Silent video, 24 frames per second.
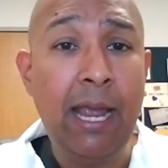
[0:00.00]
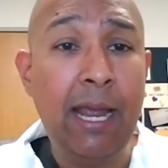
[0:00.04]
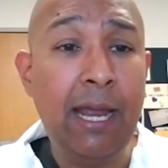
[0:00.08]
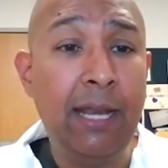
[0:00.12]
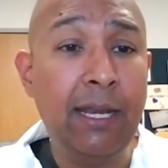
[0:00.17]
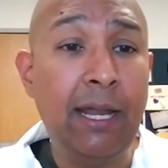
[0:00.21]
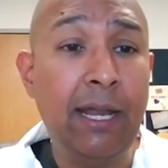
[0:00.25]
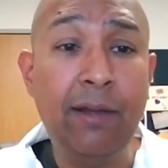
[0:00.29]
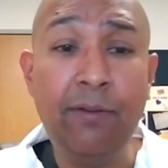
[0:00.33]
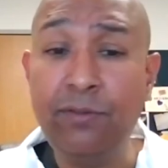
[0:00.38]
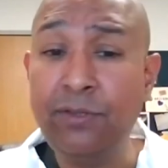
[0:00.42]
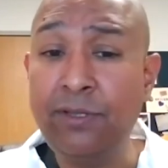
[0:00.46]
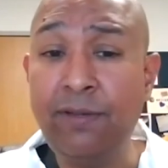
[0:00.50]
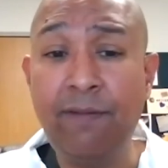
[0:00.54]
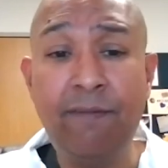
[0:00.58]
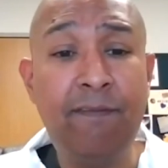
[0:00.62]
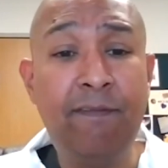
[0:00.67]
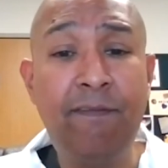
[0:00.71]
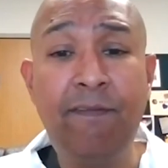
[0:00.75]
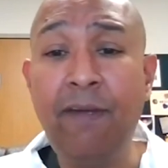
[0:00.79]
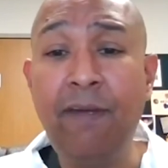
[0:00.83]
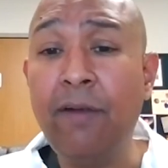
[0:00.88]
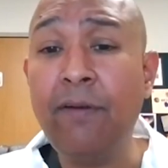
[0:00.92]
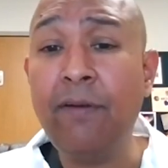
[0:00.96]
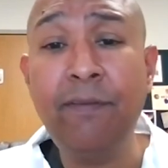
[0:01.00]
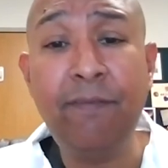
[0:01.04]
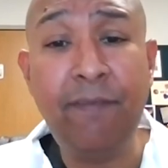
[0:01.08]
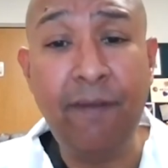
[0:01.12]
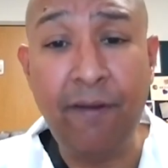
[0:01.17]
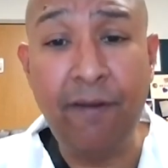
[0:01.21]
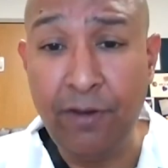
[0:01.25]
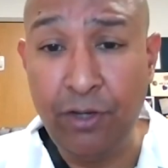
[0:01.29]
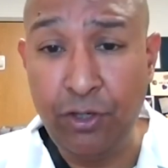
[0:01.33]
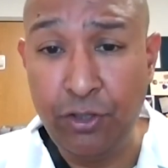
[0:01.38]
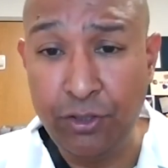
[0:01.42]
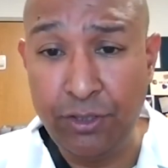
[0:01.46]
And it was a very,
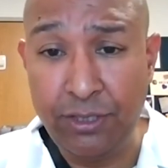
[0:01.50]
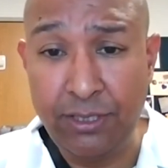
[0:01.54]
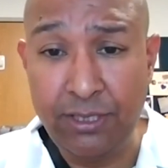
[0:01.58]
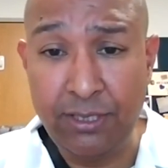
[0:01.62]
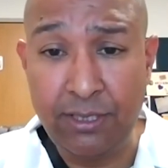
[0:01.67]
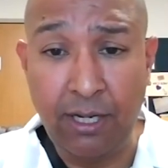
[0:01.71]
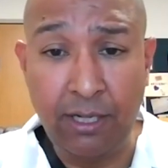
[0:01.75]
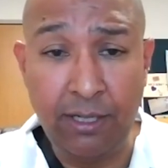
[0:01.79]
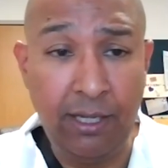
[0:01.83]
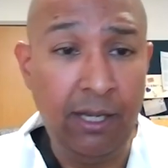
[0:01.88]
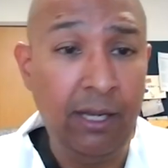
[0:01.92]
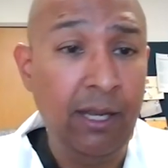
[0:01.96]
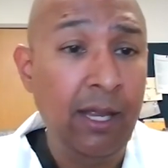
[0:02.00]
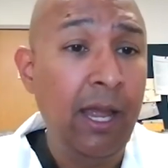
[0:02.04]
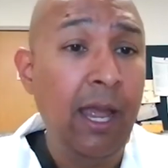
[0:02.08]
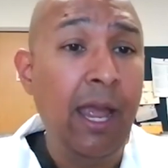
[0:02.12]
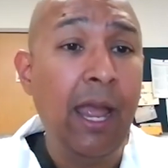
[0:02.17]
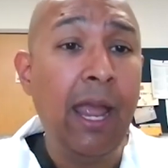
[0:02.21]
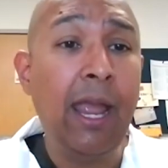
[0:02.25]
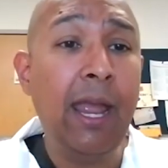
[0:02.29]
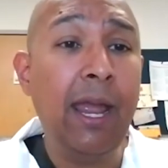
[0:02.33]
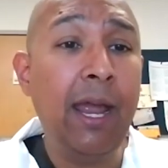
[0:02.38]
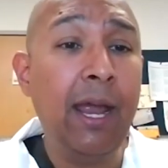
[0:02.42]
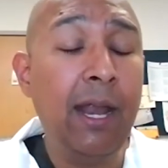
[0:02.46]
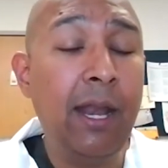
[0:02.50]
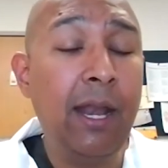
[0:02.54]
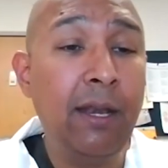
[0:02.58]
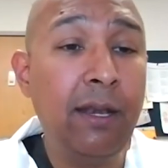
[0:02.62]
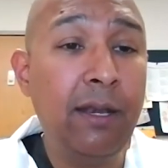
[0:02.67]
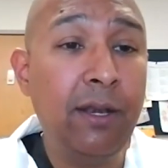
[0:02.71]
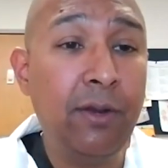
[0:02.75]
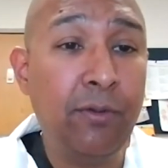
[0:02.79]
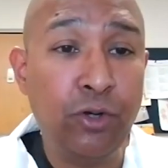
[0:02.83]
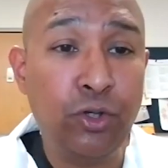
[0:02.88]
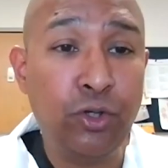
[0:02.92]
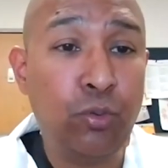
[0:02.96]
very good study.
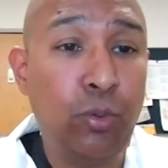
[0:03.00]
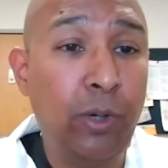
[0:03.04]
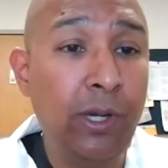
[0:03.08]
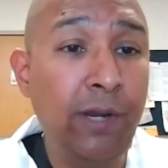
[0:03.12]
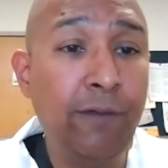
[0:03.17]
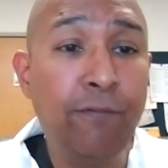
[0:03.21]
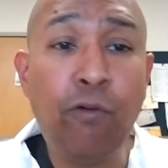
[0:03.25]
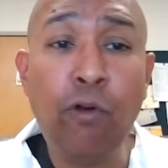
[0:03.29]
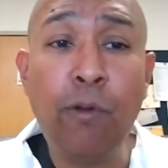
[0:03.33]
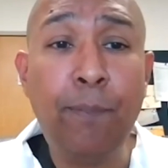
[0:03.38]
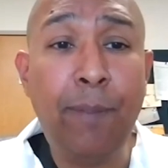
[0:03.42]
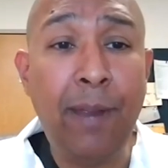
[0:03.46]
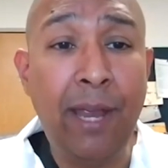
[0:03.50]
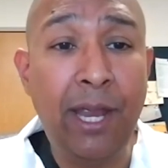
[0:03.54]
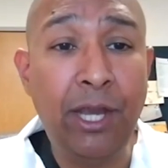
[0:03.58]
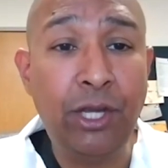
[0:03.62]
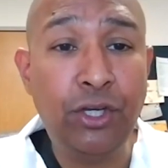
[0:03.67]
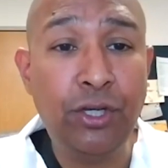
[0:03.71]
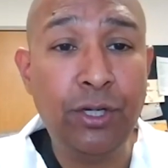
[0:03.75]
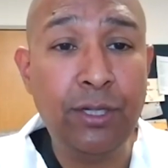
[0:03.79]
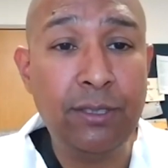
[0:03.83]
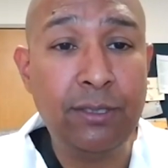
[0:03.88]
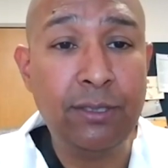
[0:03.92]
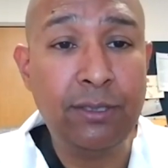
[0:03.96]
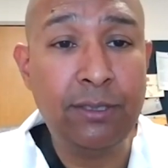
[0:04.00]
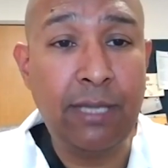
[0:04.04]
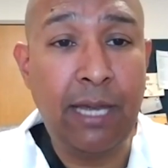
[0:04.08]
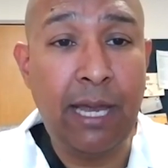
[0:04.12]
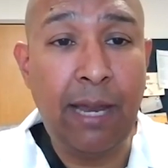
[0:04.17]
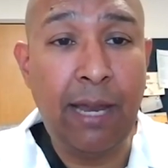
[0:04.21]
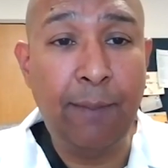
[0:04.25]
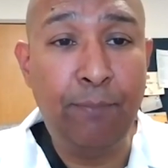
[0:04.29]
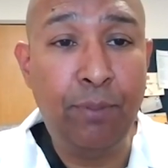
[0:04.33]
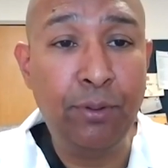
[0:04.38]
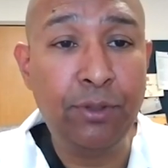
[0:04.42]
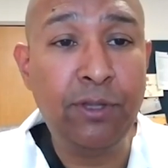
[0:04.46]
And there were 24 patients.
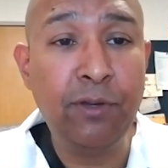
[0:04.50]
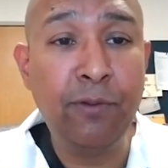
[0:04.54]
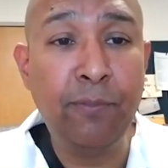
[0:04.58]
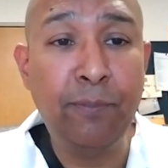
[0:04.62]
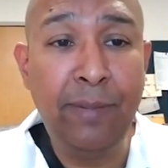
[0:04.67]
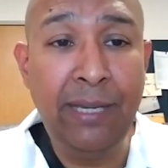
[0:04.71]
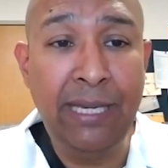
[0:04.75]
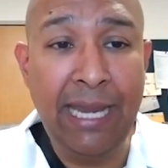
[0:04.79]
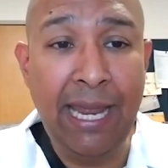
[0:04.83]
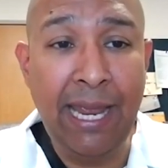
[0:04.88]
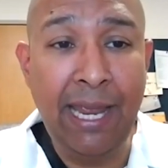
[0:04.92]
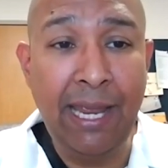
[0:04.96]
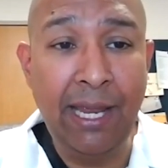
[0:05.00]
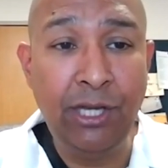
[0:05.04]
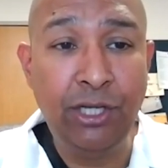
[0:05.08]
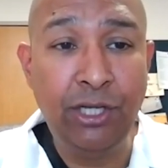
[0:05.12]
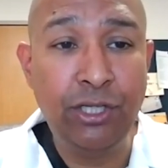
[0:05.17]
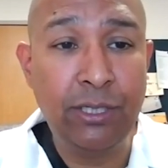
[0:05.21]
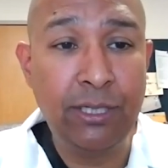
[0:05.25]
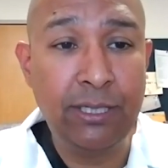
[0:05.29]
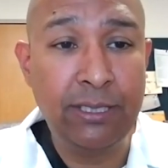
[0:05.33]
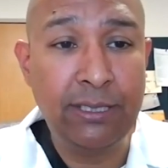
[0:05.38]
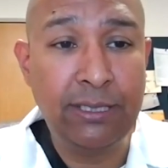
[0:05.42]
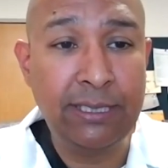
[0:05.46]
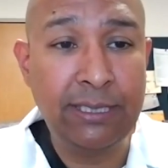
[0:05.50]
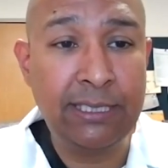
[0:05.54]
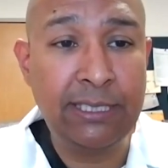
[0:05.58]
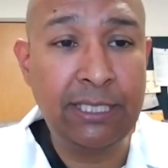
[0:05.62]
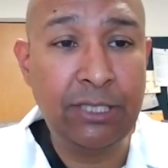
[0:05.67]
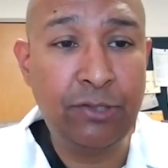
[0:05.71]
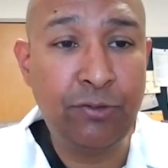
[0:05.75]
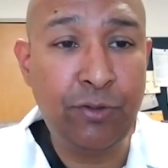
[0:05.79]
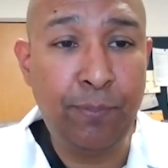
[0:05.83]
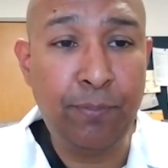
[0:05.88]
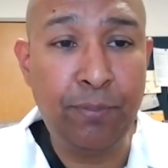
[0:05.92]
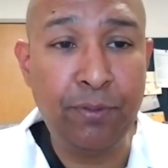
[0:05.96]
I put their mean age,
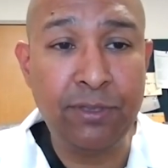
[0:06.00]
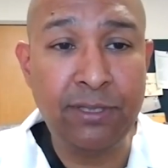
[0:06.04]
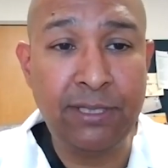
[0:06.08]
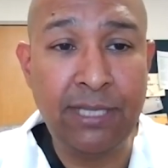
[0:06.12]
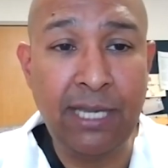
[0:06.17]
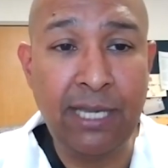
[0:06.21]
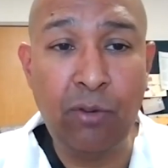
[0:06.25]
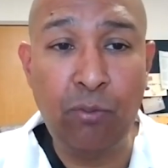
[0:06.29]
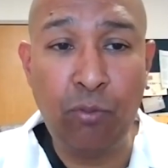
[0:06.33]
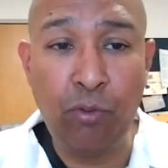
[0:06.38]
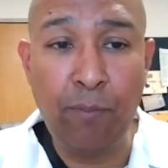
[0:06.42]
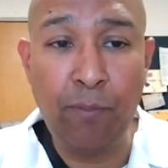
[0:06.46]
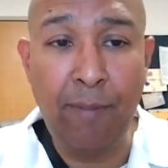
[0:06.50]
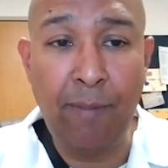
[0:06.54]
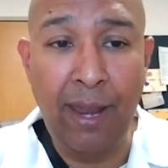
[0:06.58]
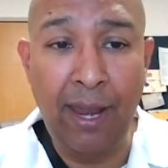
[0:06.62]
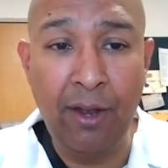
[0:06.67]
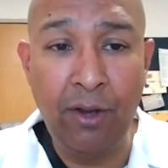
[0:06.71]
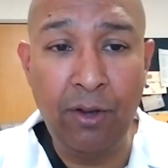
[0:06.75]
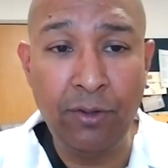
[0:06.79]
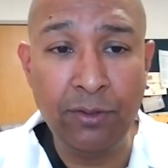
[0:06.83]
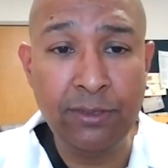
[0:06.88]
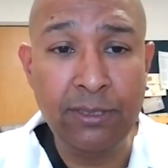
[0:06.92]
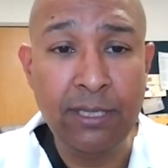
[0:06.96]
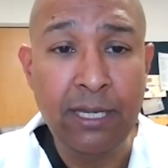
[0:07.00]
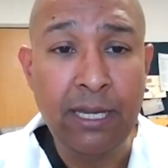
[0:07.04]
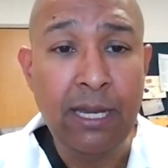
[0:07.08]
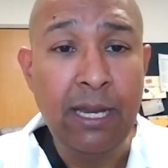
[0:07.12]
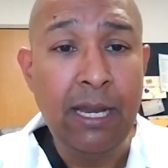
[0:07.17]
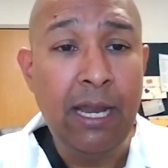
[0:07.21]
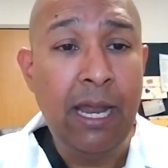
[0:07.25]
63% were males.